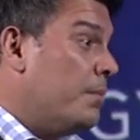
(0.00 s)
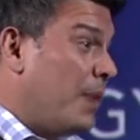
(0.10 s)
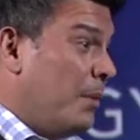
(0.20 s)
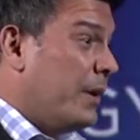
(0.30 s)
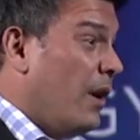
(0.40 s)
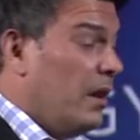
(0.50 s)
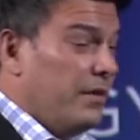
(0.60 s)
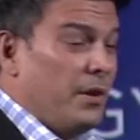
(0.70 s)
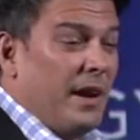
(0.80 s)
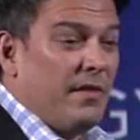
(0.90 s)
Probably all of
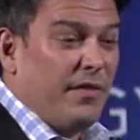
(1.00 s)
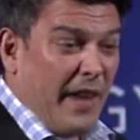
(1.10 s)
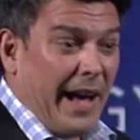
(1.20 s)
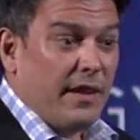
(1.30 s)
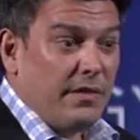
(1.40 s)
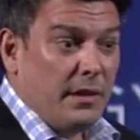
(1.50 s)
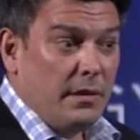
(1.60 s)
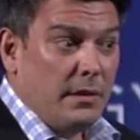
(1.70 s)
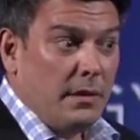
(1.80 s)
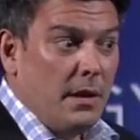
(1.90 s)
you have five.
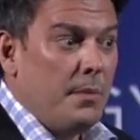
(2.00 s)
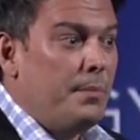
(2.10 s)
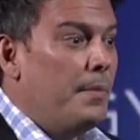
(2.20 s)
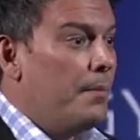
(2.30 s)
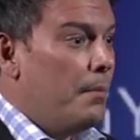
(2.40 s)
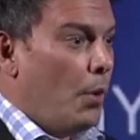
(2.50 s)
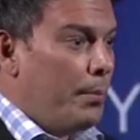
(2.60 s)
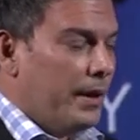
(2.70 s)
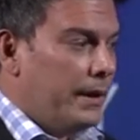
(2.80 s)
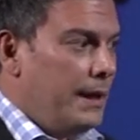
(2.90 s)

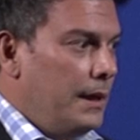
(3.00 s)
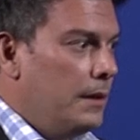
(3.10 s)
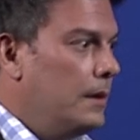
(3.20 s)
Mobility,